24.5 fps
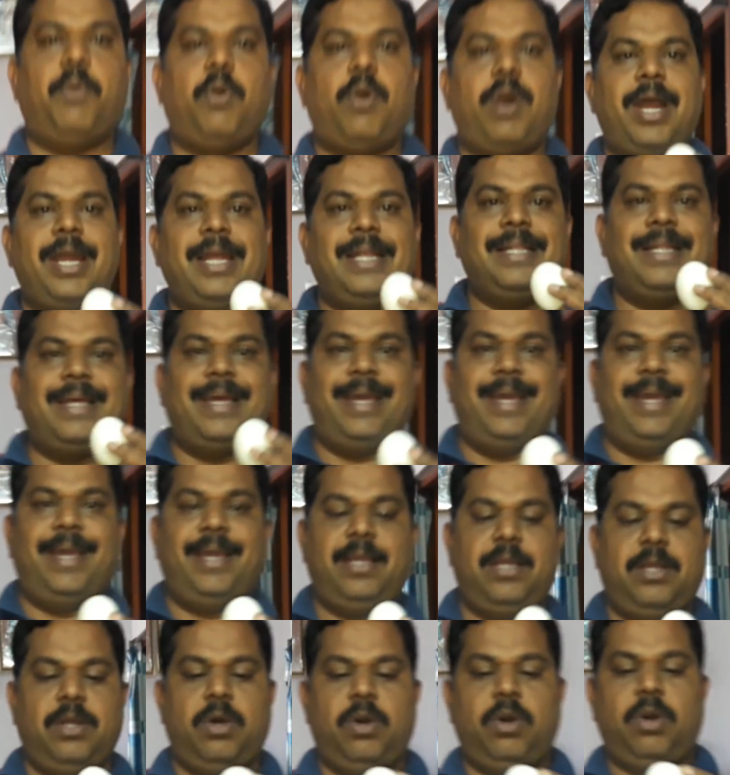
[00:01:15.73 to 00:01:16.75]
boil
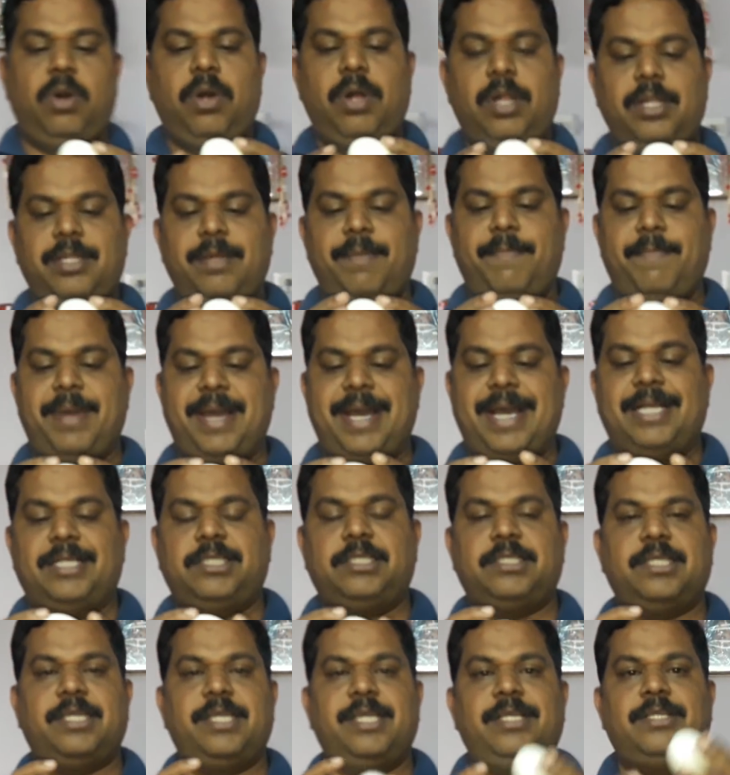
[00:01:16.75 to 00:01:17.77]
egg, all the
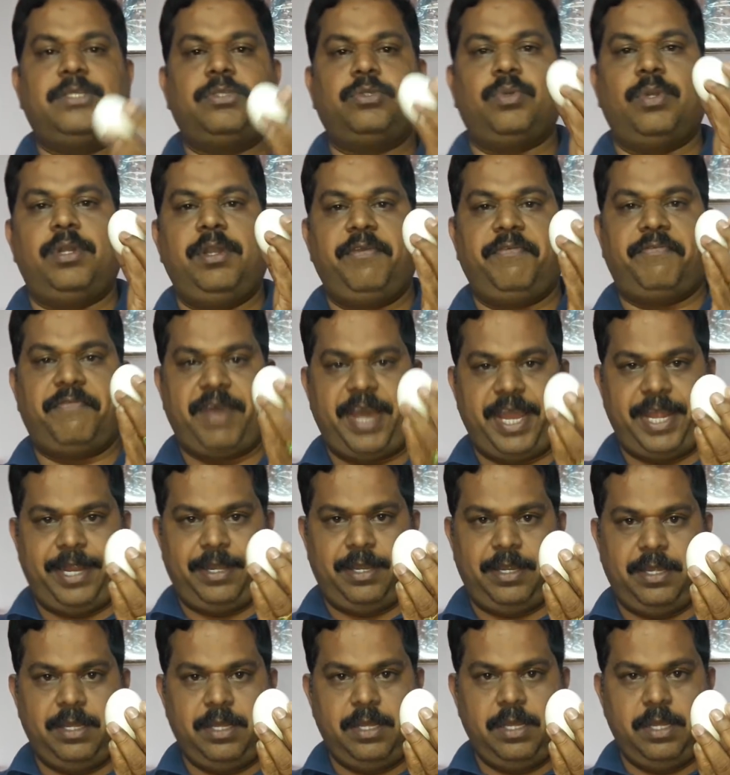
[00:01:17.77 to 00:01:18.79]
mass is
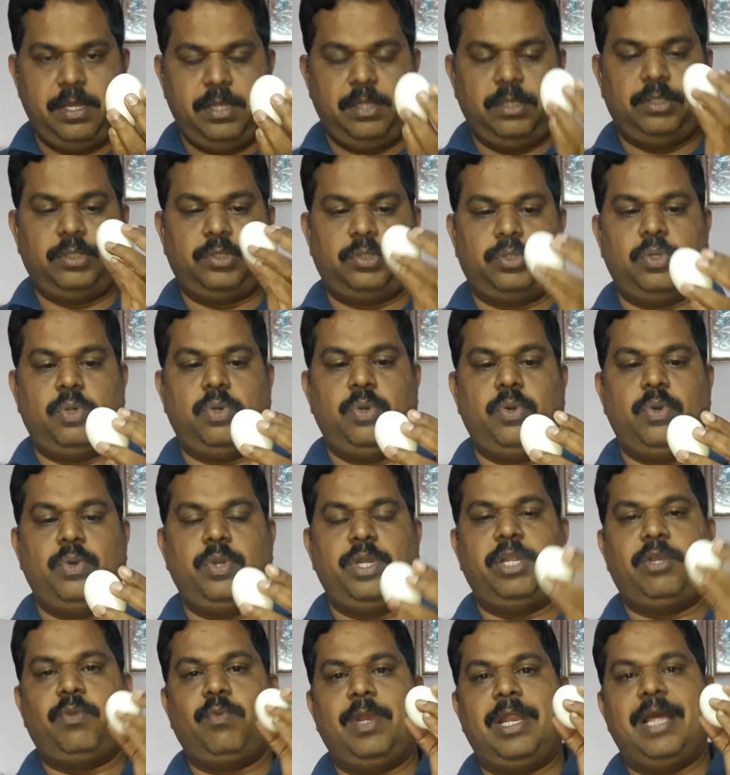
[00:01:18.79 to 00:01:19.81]
solidified.
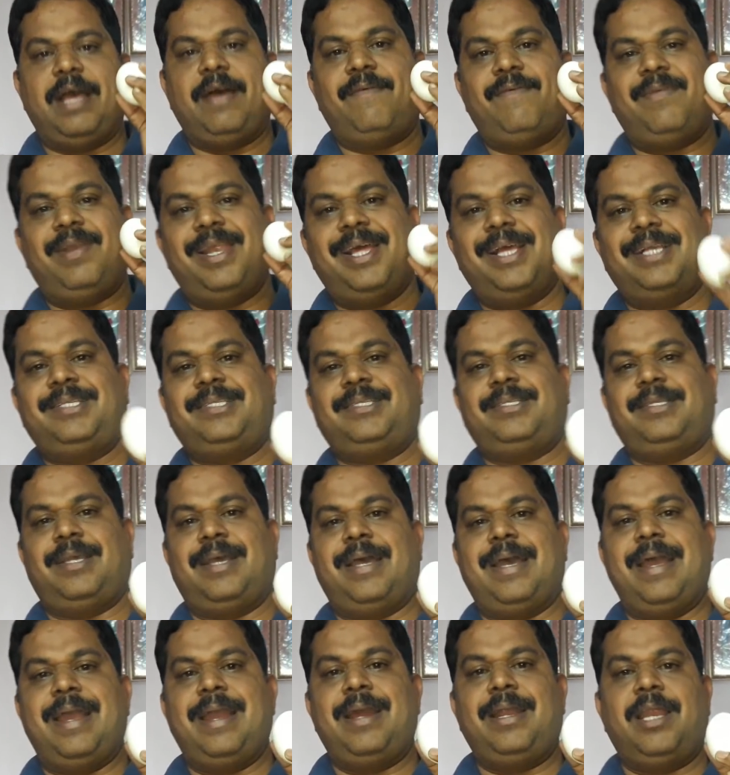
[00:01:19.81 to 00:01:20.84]
So it will have
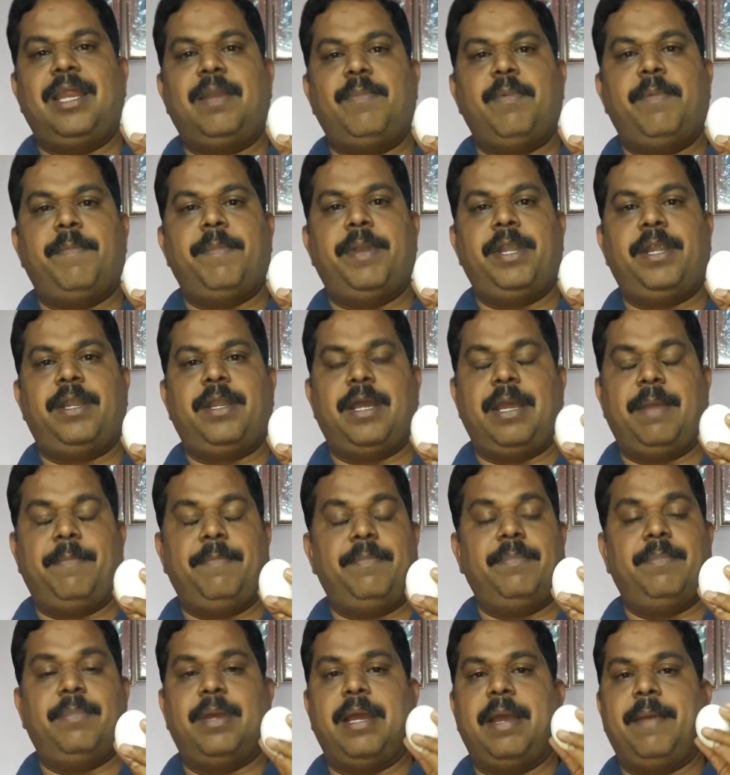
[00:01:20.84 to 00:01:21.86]
less angular moment
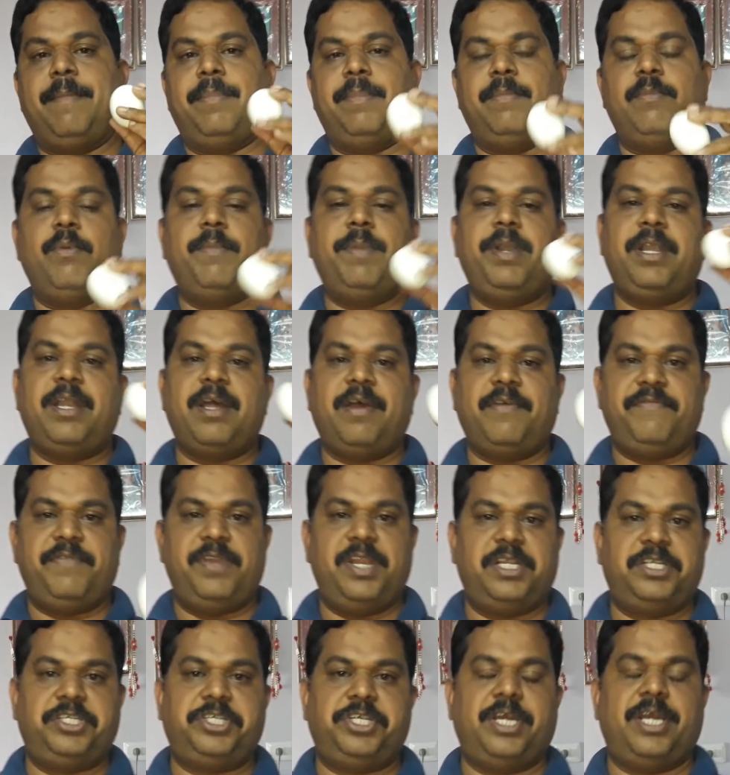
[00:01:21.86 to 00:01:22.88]
um, um, moment of
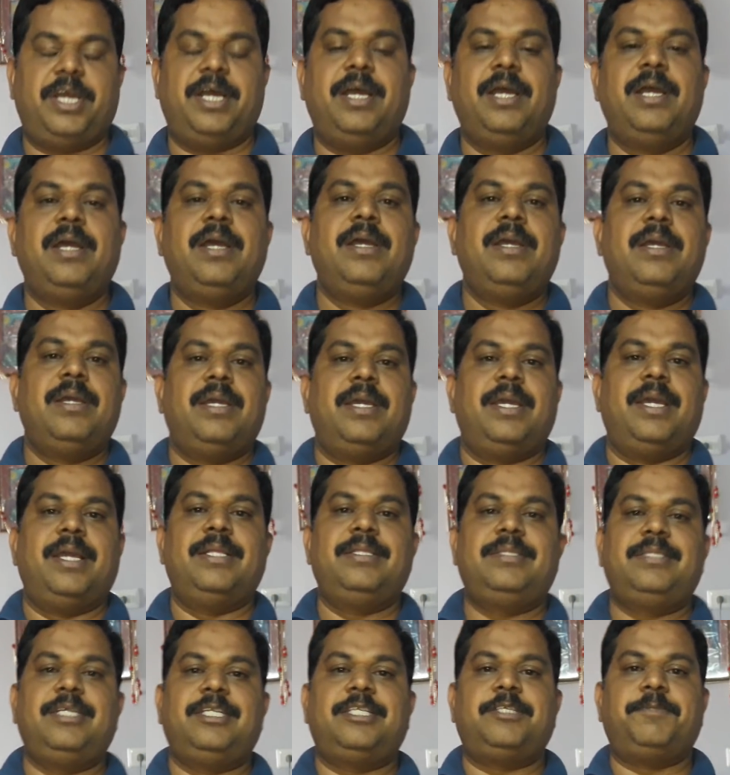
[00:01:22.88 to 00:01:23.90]
inertia.
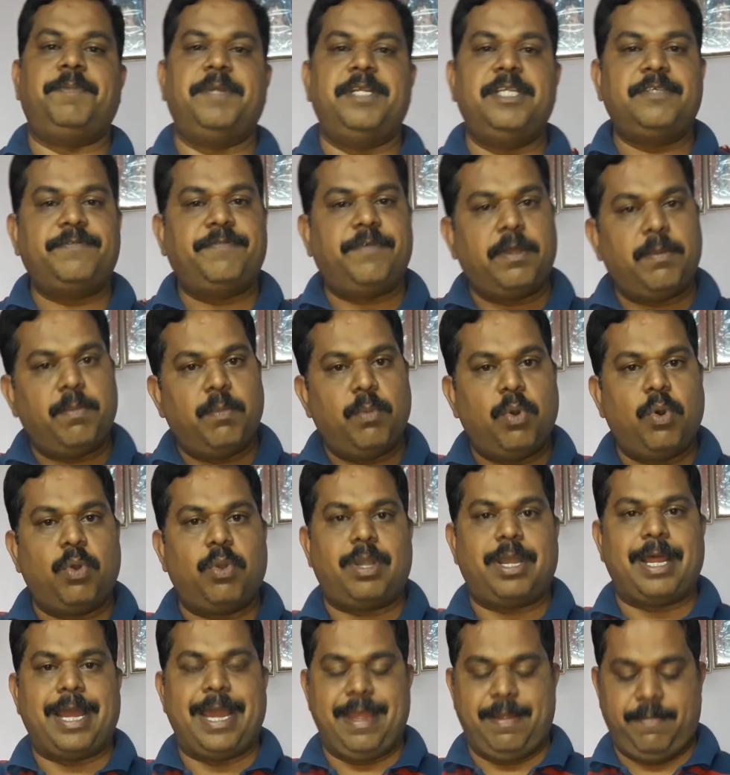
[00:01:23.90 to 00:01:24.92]
Hence it spins for
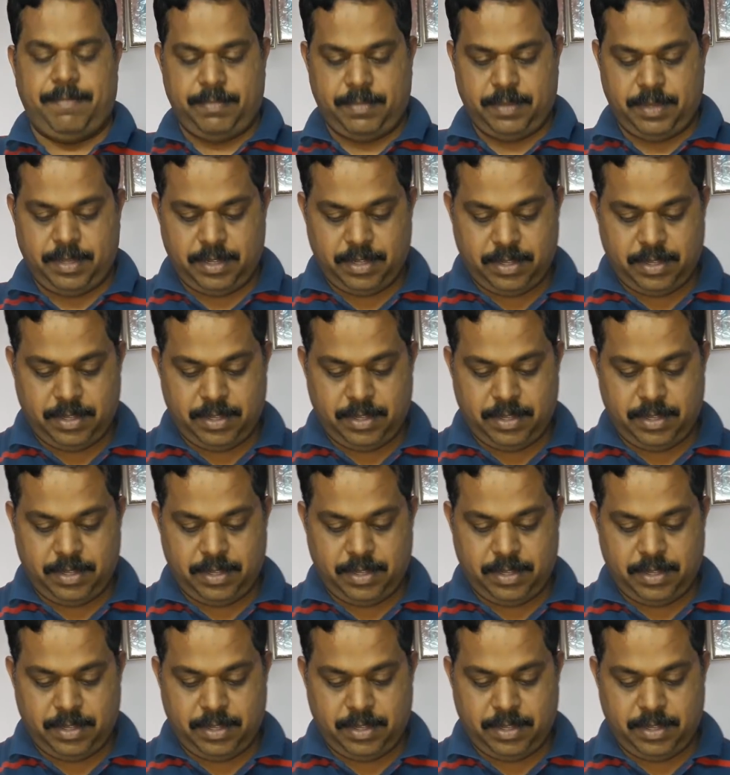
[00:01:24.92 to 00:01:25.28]
more time.